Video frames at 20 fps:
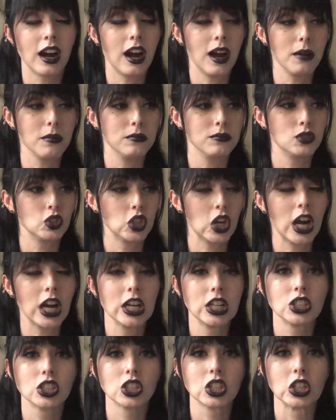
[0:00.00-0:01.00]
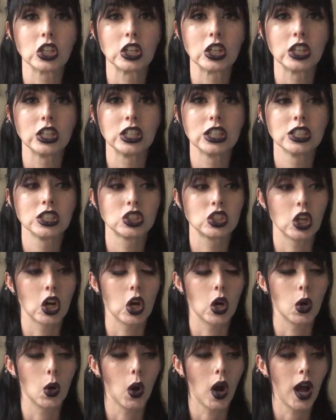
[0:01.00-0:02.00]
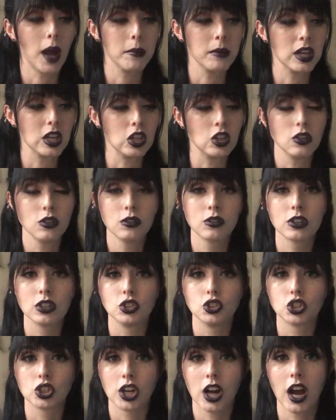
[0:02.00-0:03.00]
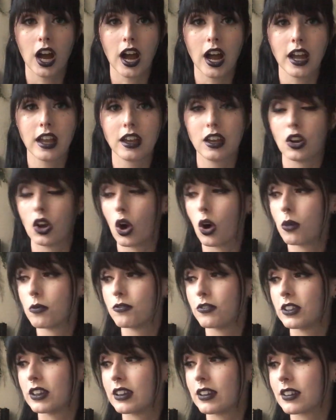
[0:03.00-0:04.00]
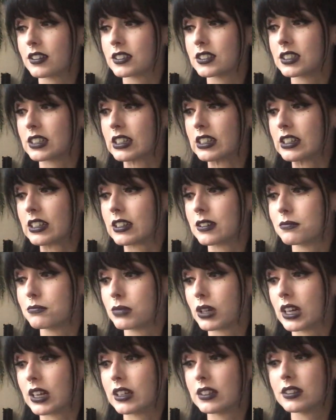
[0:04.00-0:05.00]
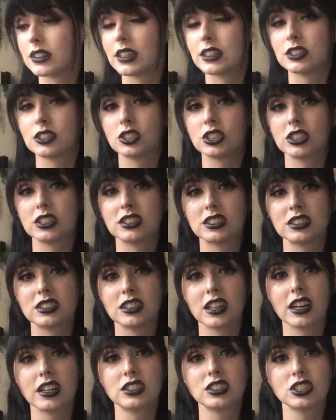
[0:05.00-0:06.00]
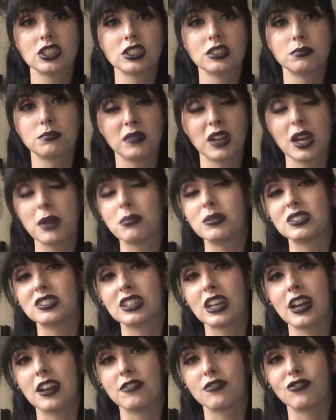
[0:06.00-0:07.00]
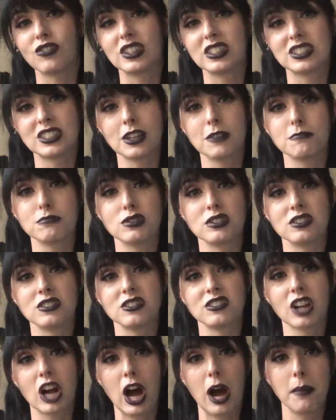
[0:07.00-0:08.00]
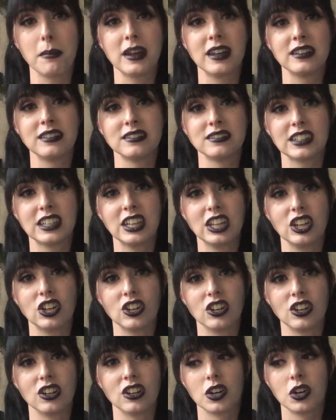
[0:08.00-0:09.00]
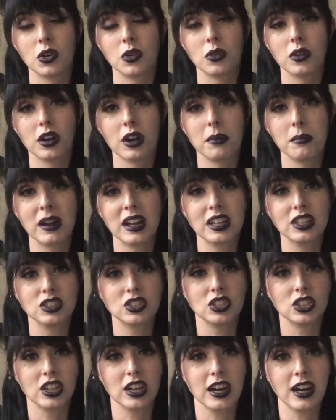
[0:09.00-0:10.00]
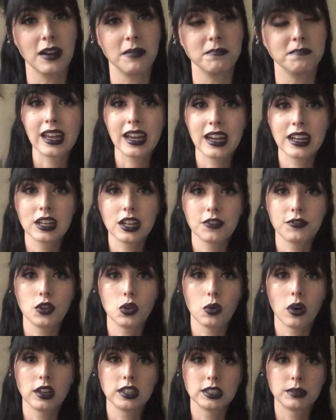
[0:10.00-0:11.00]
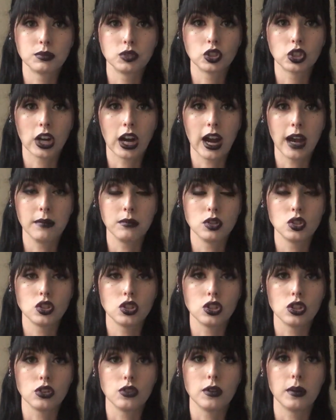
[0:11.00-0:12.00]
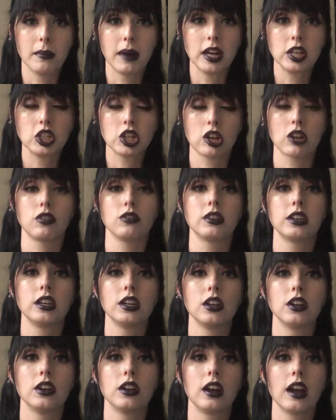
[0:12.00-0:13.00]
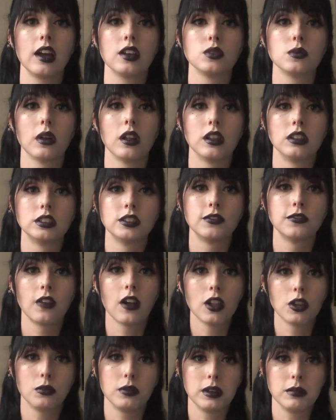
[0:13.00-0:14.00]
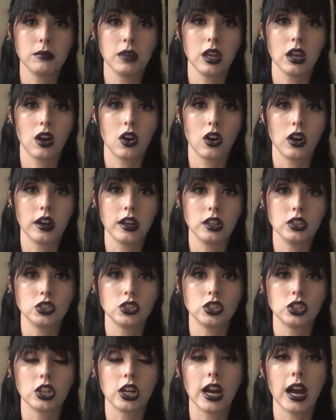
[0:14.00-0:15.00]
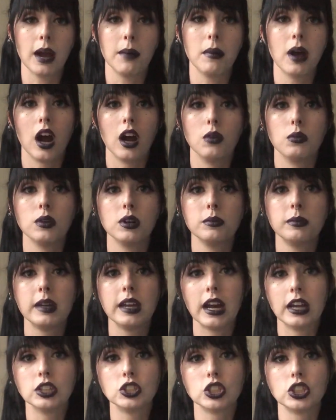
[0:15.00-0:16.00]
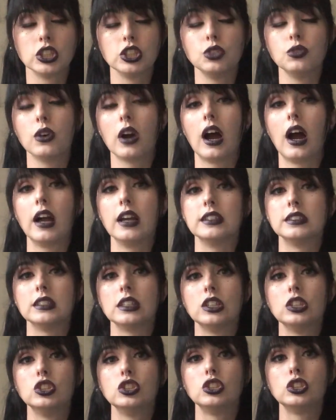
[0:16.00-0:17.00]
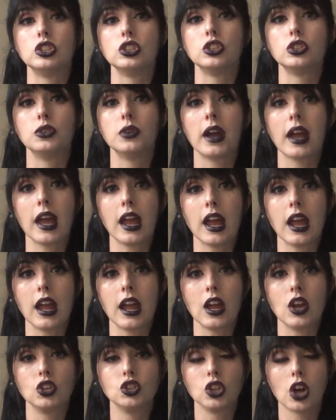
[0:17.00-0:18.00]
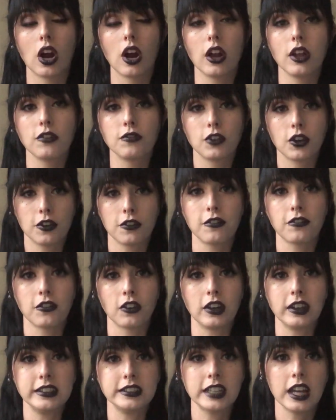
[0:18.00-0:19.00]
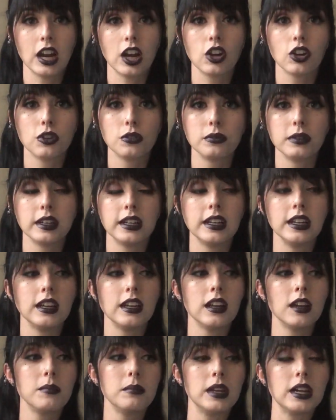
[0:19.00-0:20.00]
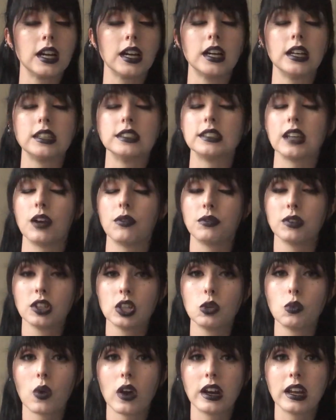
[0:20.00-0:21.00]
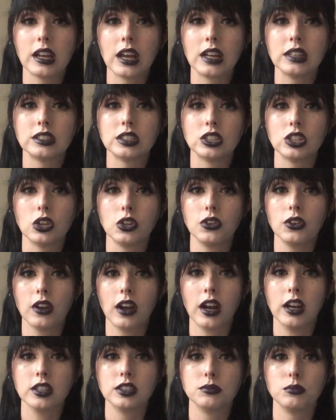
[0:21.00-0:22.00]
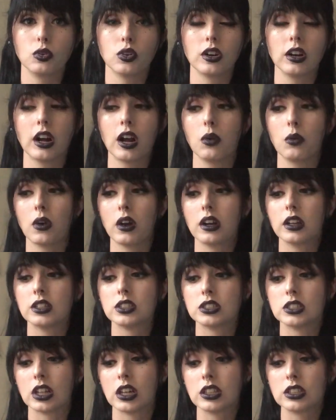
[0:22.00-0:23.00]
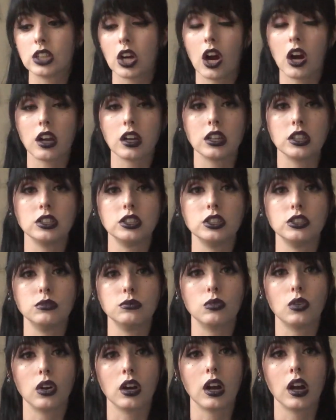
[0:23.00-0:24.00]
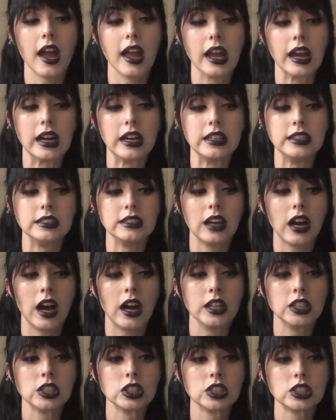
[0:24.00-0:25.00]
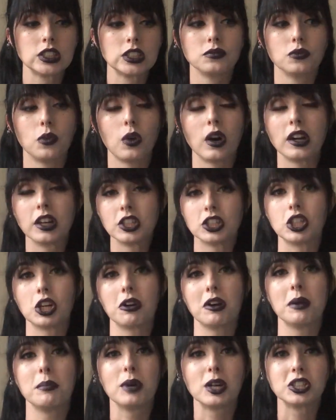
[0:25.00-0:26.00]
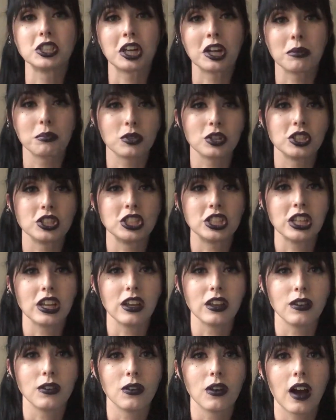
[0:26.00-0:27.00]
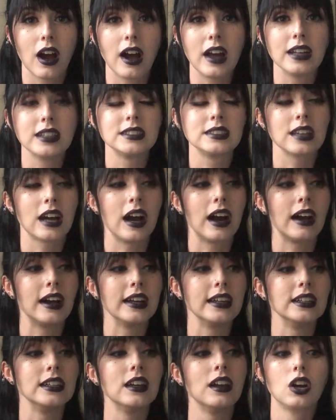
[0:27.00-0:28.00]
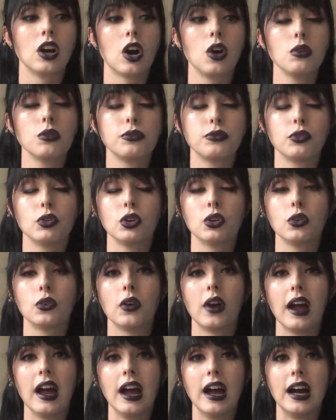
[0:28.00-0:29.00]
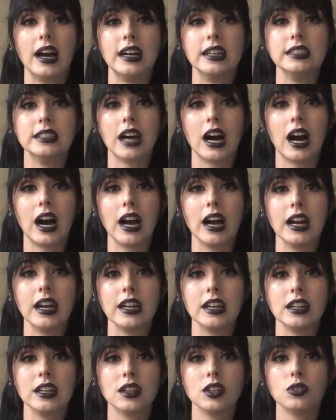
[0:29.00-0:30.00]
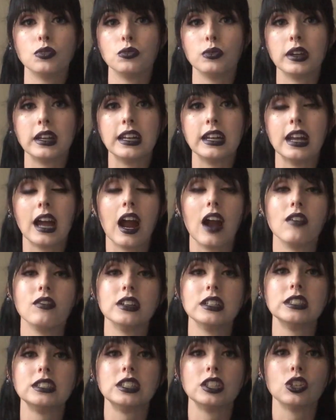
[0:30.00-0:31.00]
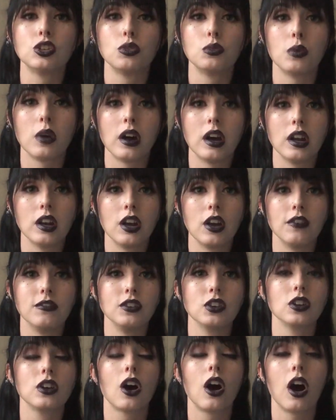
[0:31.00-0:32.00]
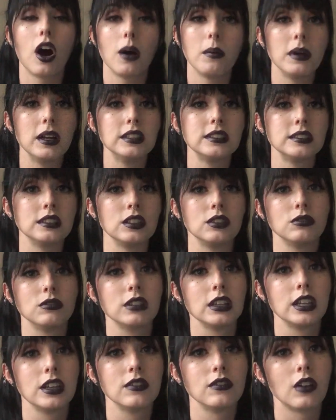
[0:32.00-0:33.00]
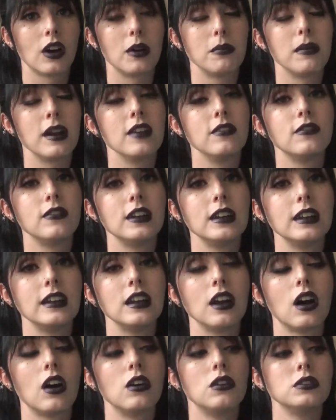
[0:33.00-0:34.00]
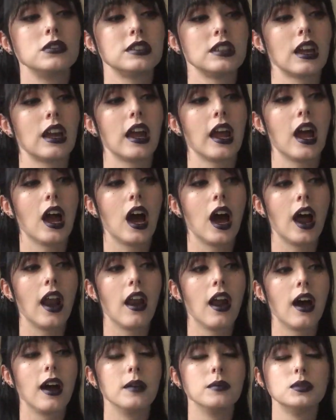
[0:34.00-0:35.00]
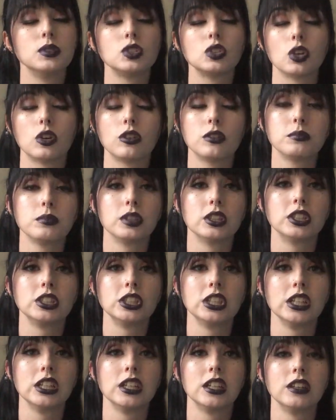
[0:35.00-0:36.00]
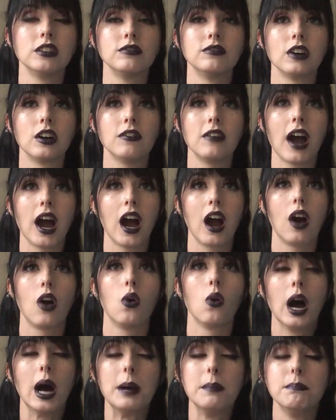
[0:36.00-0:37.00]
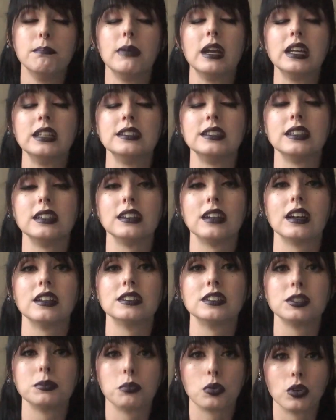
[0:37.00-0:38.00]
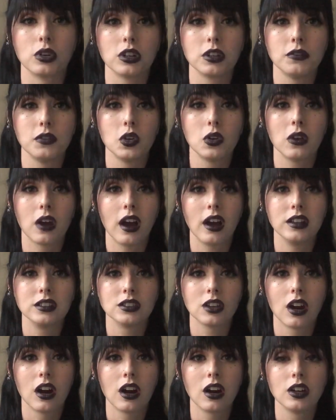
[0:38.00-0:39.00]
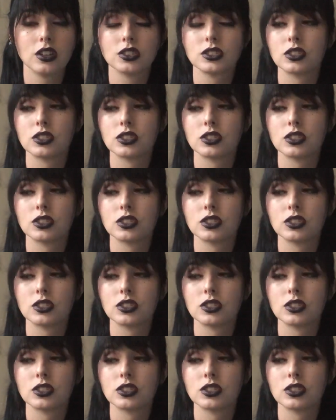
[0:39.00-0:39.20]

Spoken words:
I'm trying to learn, so I mean, you can try and hopefully I'll see it, but let's just keep it safe and simple. Comment here or on my Instagram. And if you are subscribed to my channel here as well as following me on Instagram, I will be entering you guys into a drawing for a free tarot reading, because I really want to get to know you guys more. I want to start talking to you more, and I just want to show how much I appreciate you guys. I go through and I read every single one of your comments that you leave on my videos, and I'm so appreciative of how amazing and supportive you guys are.